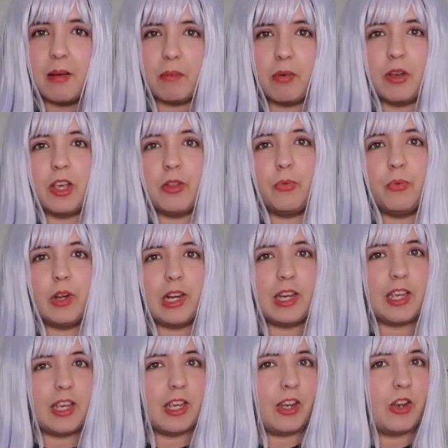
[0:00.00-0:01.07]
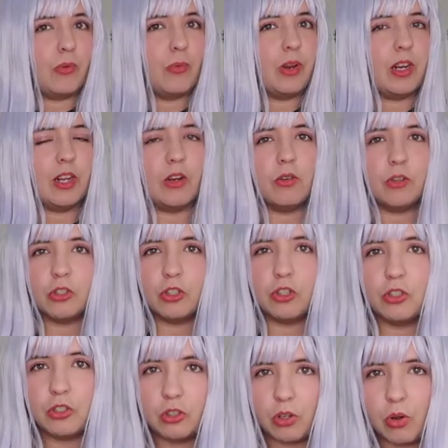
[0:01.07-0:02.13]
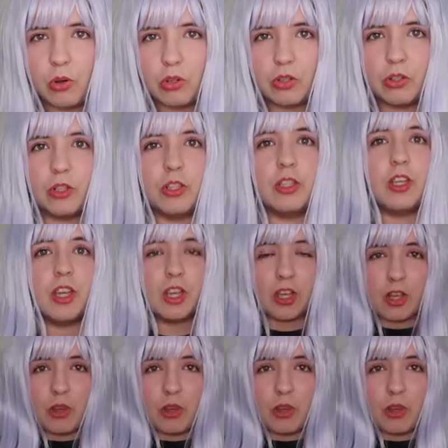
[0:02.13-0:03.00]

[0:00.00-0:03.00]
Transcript: But it really looks so good